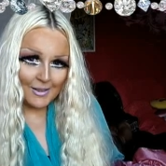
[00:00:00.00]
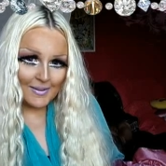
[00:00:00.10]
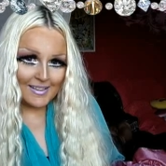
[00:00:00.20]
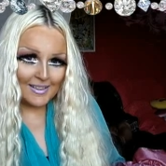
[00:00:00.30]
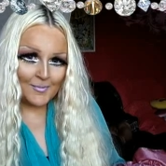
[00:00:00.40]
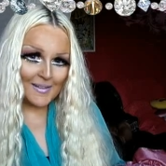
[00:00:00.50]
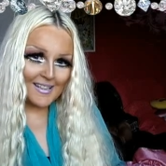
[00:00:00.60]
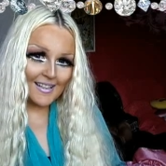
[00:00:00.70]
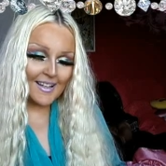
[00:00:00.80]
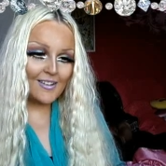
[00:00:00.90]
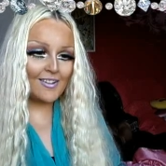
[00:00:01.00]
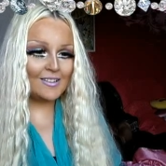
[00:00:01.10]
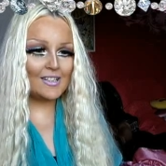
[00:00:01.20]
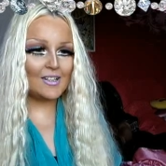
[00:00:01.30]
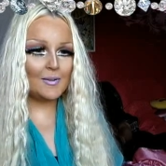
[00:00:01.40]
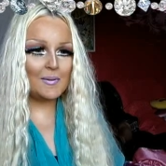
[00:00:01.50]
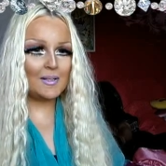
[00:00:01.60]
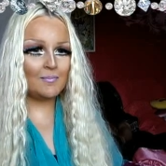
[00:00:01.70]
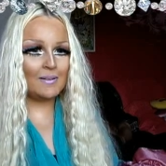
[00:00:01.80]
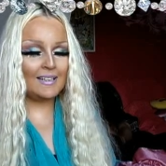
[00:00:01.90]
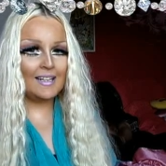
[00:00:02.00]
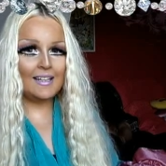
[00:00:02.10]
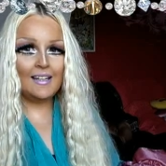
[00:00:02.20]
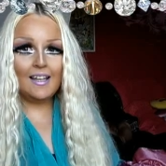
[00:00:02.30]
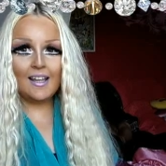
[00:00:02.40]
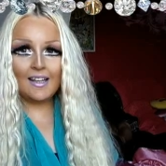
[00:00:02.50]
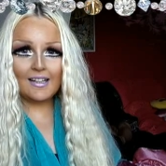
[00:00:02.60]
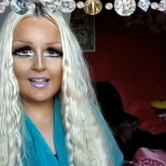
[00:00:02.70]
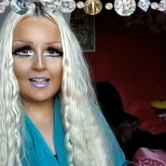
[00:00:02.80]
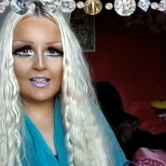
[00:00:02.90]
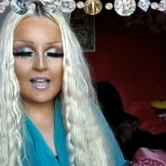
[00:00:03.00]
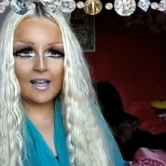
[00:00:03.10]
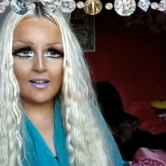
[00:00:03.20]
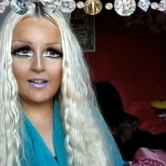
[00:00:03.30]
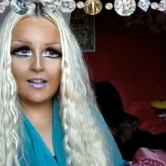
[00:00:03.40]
twisted my skirt around so it was on my knee and said, "Yeah,